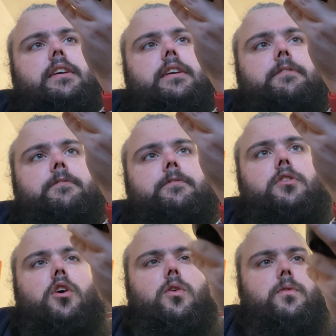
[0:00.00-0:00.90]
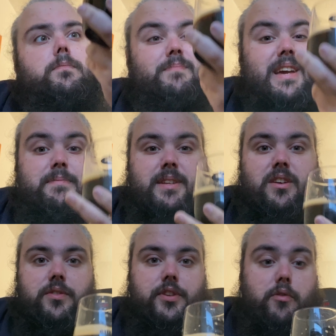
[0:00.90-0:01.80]
If not, maybe
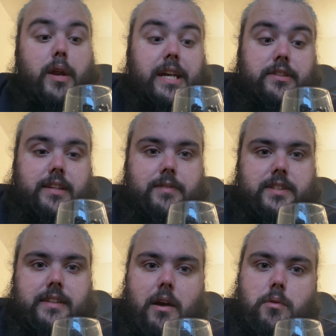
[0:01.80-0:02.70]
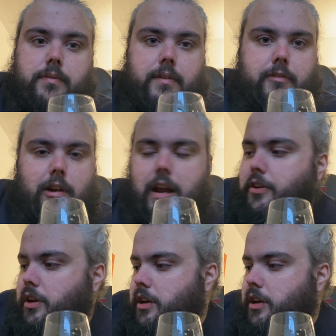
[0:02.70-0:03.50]
not the greatest ever stout I've ever had.